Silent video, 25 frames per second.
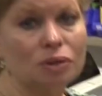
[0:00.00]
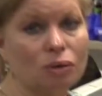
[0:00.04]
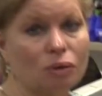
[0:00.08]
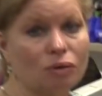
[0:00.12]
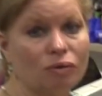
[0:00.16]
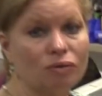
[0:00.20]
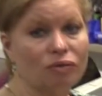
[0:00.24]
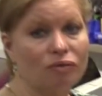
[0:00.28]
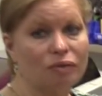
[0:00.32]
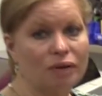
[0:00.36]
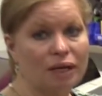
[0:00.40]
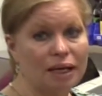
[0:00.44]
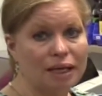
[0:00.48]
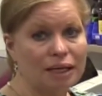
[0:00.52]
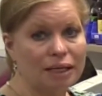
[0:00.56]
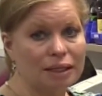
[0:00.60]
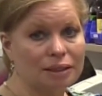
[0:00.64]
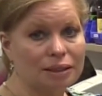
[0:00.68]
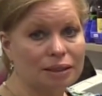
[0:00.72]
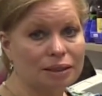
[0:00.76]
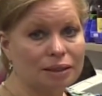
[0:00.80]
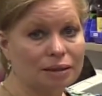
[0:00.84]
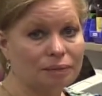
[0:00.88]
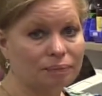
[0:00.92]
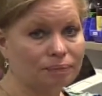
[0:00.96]

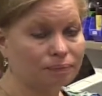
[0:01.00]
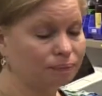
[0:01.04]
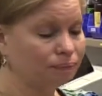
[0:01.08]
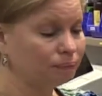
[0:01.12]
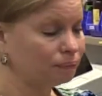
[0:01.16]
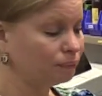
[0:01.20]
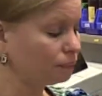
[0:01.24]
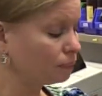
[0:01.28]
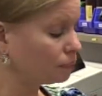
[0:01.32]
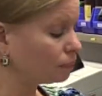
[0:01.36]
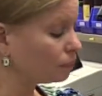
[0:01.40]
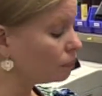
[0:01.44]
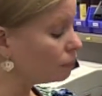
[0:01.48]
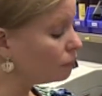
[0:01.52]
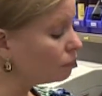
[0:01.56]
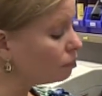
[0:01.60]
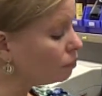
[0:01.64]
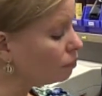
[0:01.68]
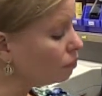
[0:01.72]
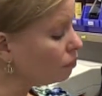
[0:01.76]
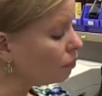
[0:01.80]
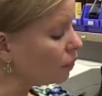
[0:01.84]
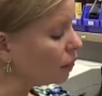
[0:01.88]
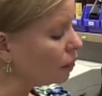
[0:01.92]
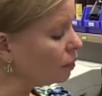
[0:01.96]
sulfite,
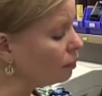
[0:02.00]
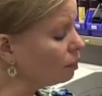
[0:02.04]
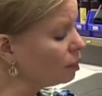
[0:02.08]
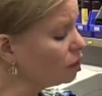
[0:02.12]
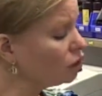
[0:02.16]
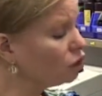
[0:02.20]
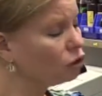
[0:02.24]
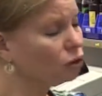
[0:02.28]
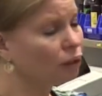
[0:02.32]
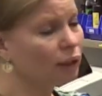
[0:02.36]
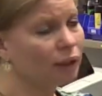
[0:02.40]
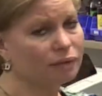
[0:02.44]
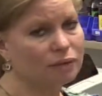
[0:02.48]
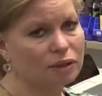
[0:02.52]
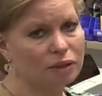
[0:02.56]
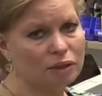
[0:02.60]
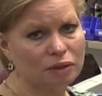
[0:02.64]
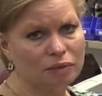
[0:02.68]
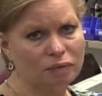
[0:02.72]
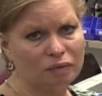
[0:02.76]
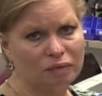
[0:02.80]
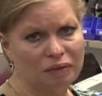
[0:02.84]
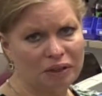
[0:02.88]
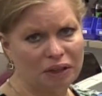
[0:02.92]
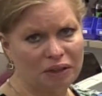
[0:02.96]
but you'll have
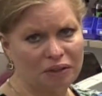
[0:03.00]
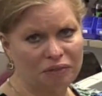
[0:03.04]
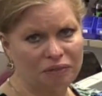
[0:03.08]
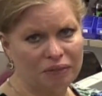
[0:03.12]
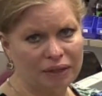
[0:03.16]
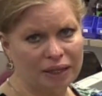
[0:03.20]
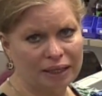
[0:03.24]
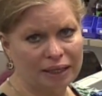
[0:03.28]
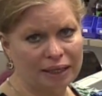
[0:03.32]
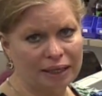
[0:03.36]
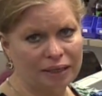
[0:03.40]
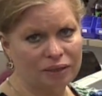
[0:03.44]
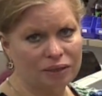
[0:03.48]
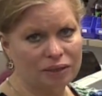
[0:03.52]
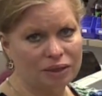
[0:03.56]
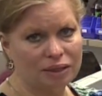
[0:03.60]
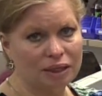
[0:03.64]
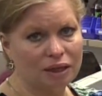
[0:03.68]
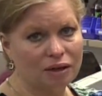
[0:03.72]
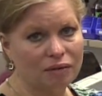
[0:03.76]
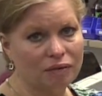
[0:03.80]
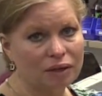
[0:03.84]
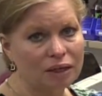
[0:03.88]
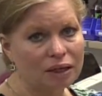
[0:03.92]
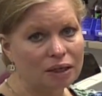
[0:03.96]
to verify that
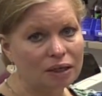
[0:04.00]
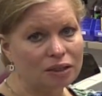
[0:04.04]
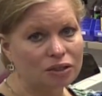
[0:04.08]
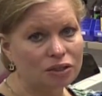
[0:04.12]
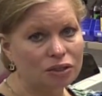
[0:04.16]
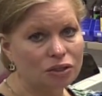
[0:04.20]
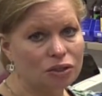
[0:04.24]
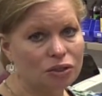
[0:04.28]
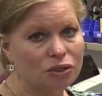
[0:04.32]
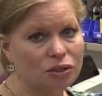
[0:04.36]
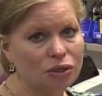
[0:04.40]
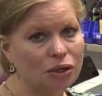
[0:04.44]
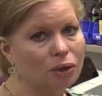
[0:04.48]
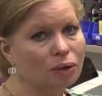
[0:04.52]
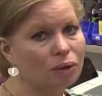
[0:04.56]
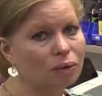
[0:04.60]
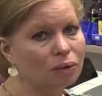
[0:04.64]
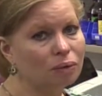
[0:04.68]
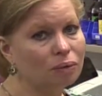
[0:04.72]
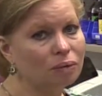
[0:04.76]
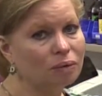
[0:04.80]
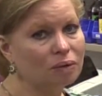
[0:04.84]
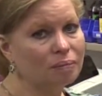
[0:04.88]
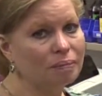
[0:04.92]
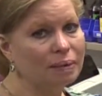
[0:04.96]
yourself. Just
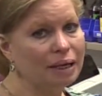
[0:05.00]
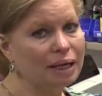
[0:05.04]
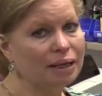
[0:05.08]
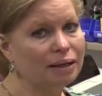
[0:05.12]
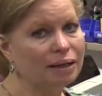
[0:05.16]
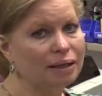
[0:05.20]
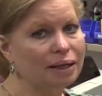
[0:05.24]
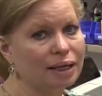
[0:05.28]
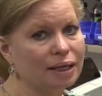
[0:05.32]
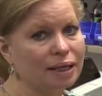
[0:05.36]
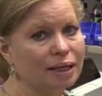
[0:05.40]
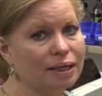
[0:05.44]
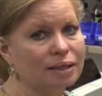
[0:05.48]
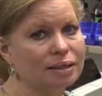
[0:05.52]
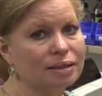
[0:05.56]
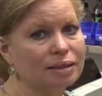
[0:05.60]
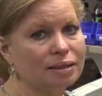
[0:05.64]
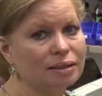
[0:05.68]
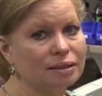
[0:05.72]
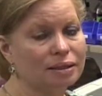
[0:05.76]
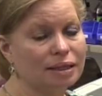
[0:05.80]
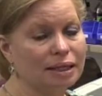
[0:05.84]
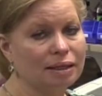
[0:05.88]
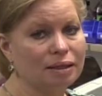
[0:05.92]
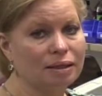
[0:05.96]
know the main thing is
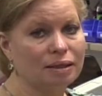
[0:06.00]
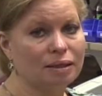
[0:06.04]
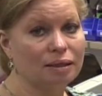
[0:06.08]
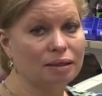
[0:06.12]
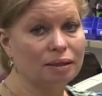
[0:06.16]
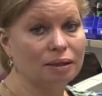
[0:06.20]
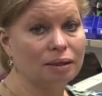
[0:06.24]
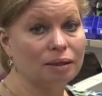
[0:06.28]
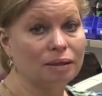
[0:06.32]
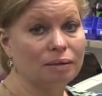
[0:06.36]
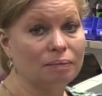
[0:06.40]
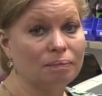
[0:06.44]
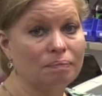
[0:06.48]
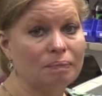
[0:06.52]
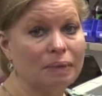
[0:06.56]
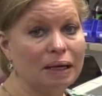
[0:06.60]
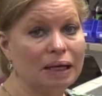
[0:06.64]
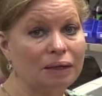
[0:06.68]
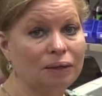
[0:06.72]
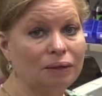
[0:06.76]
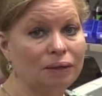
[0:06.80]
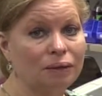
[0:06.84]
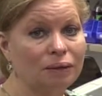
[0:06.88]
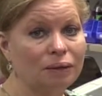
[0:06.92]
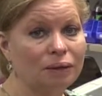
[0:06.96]
is that the um,
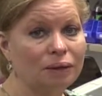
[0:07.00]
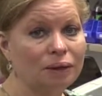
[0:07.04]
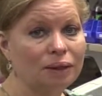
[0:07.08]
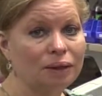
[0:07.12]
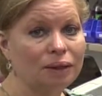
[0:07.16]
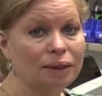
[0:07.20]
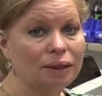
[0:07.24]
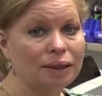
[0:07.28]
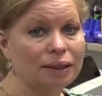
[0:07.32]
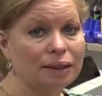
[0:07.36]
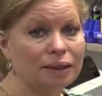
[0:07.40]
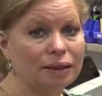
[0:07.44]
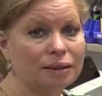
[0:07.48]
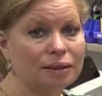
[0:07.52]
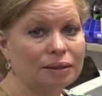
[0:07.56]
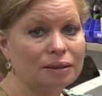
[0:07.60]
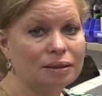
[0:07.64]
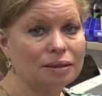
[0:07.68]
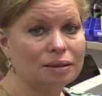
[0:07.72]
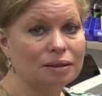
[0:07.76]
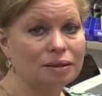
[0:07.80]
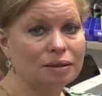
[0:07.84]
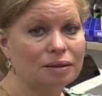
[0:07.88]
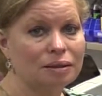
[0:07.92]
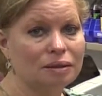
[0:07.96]
metal
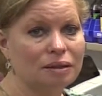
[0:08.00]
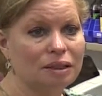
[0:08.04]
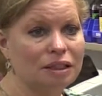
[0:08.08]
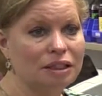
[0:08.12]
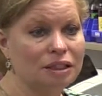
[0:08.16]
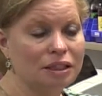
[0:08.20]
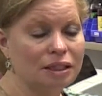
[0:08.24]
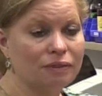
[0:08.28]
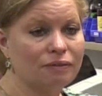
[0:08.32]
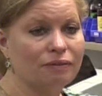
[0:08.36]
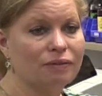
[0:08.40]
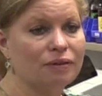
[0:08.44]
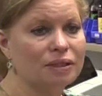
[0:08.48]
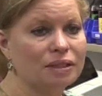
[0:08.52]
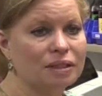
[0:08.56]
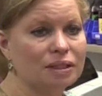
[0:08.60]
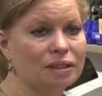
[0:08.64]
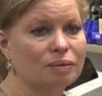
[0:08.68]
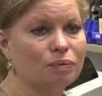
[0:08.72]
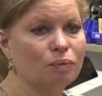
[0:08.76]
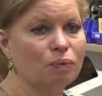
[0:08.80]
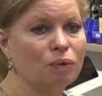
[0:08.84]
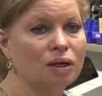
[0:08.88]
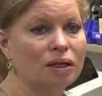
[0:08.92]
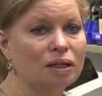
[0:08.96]
is the
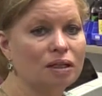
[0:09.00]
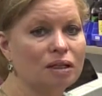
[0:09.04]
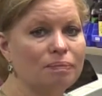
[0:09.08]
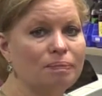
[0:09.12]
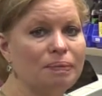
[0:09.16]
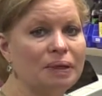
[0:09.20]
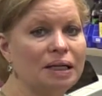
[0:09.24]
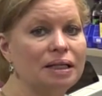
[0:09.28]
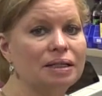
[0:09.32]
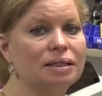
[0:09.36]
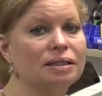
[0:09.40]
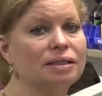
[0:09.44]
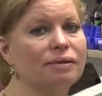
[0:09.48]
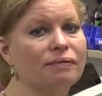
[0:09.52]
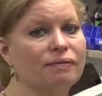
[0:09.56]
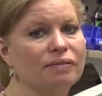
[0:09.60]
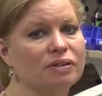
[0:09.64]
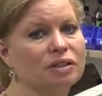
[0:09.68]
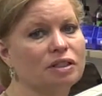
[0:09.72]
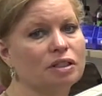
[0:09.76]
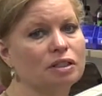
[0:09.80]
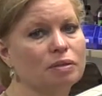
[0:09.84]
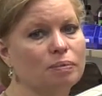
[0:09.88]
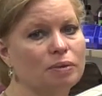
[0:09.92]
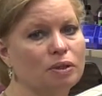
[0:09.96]
difference, one of the biggest
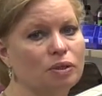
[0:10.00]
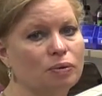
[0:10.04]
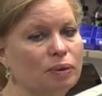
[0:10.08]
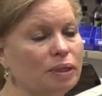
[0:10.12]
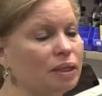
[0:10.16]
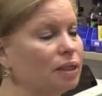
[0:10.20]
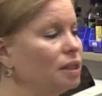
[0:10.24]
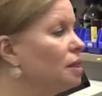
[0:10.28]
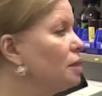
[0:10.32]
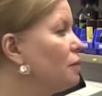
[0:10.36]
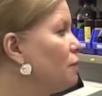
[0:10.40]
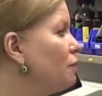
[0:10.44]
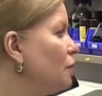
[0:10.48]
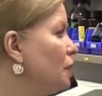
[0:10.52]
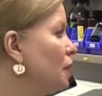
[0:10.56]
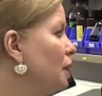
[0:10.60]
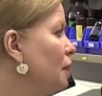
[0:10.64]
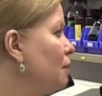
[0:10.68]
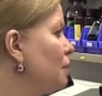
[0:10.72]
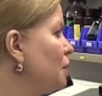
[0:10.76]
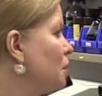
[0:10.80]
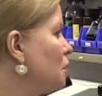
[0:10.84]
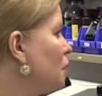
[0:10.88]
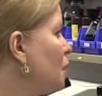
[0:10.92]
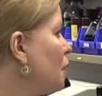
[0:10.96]
differences between the different
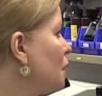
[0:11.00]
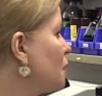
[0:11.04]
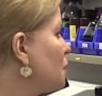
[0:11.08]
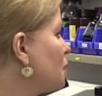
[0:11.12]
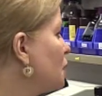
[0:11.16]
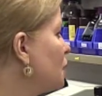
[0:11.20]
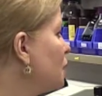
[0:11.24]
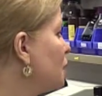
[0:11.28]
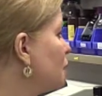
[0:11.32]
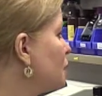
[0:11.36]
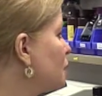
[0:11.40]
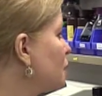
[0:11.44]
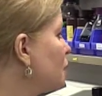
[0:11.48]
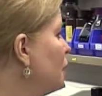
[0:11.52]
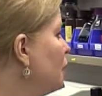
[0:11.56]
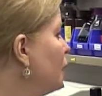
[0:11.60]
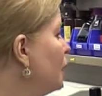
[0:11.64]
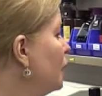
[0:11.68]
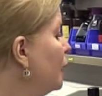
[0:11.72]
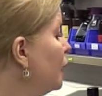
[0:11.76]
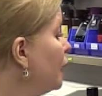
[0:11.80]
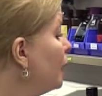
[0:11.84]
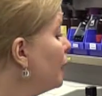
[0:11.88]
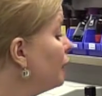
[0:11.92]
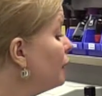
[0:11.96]
hematoxylins.
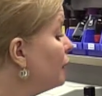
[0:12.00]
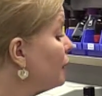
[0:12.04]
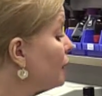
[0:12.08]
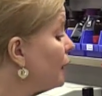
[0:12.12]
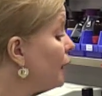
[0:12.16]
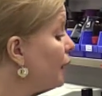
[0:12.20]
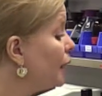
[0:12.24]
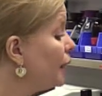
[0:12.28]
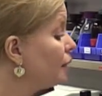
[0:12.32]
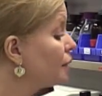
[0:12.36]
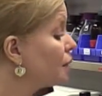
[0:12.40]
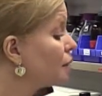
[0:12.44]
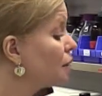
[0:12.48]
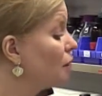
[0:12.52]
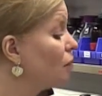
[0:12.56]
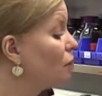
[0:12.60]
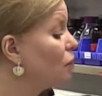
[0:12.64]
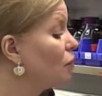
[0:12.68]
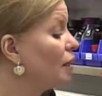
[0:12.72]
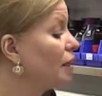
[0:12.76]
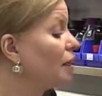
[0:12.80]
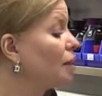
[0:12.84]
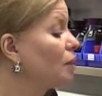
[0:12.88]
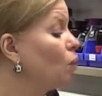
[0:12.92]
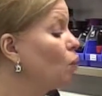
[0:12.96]
In the case
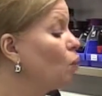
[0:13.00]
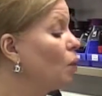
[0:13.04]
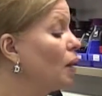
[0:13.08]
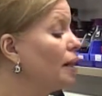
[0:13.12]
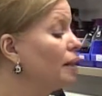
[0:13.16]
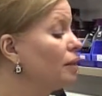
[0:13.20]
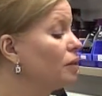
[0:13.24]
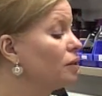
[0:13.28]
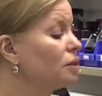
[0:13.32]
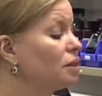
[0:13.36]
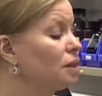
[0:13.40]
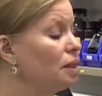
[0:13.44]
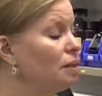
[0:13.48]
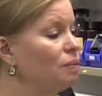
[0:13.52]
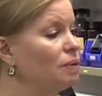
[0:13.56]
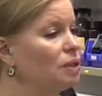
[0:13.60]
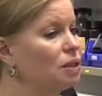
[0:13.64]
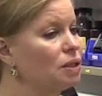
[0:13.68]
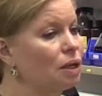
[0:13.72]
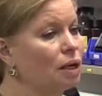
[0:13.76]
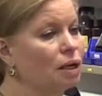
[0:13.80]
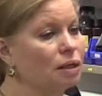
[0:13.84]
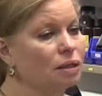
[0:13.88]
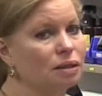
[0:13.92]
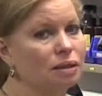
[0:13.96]
of like a Weigert's
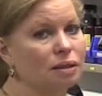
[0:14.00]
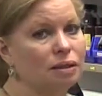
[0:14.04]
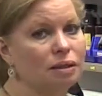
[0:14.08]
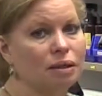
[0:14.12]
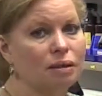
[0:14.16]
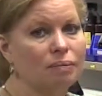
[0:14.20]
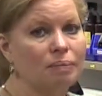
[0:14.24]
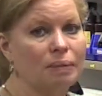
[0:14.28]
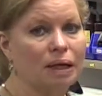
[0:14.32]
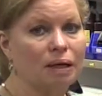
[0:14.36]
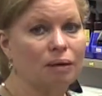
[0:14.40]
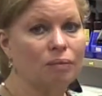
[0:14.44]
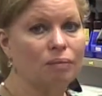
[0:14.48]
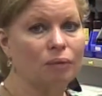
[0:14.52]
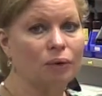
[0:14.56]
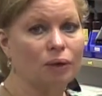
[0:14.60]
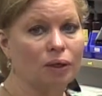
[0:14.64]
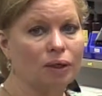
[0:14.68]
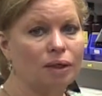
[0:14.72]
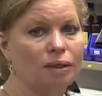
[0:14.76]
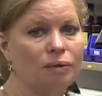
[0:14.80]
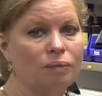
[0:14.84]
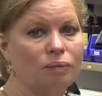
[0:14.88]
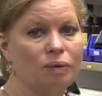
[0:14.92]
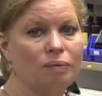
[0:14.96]
hematoxylin, the metal
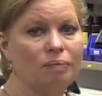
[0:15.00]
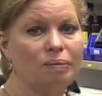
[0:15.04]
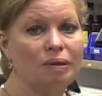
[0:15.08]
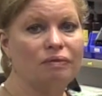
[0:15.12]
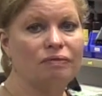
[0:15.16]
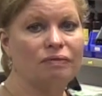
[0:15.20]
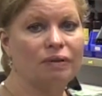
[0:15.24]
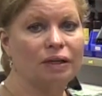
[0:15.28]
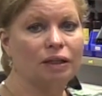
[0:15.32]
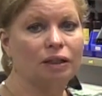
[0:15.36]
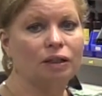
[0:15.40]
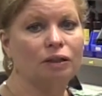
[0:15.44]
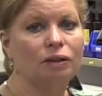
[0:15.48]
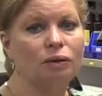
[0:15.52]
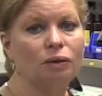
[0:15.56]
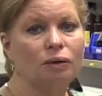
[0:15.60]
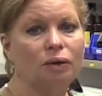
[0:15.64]
mordant would be ferric